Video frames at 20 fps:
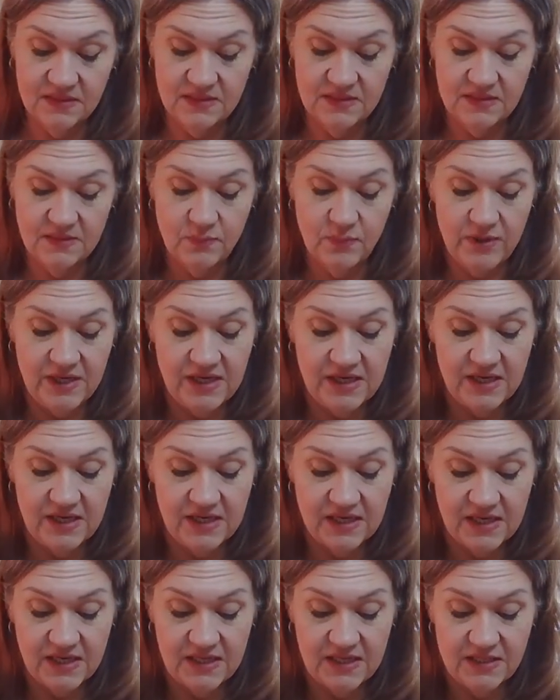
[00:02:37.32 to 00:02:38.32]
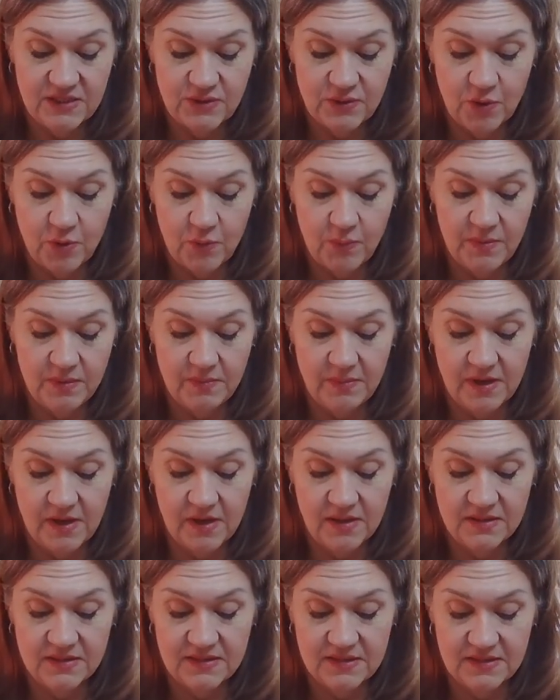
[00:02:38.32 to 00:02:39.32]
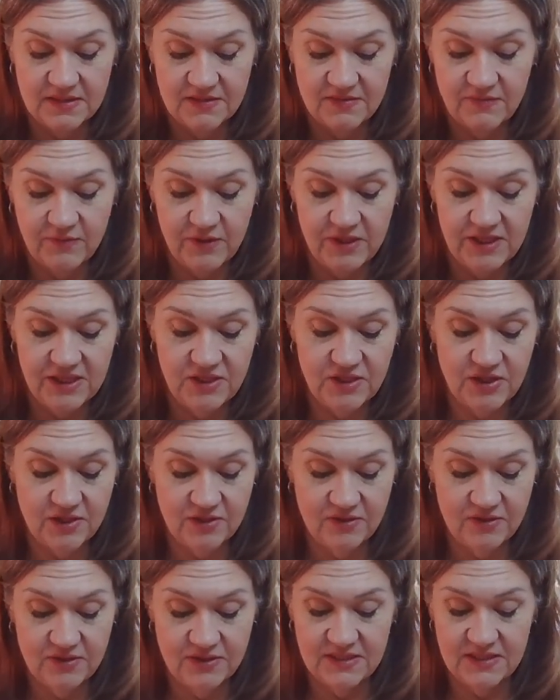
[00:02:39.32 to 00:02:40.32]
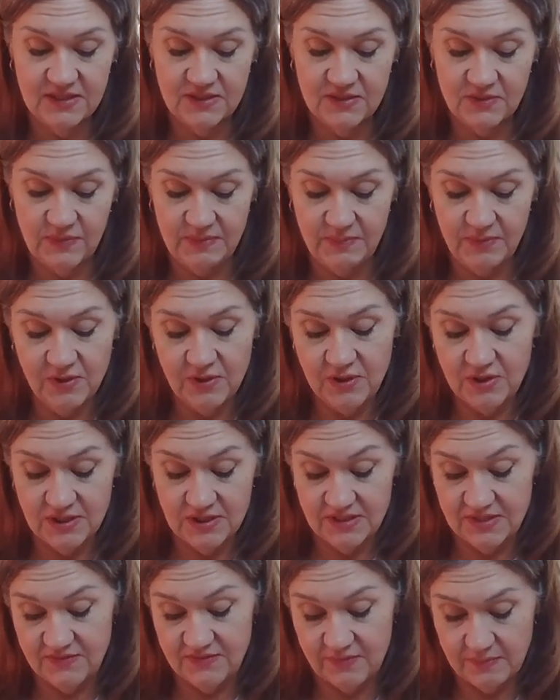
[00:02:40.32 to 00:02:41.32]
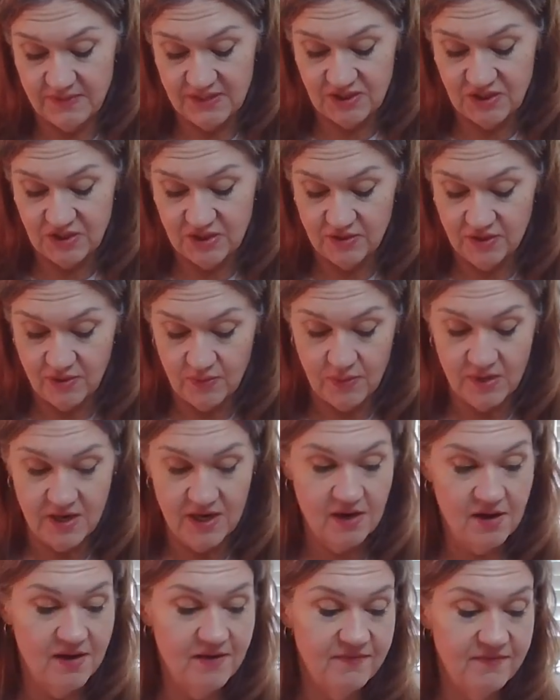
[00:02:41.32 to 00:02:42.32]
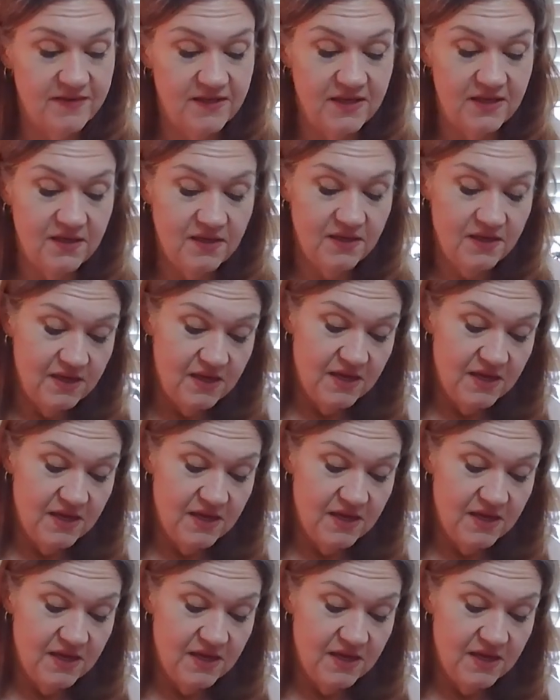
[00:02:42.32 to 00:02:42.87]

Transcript: Sabrina and I do open boxes for each other since we purchase from each other quite often.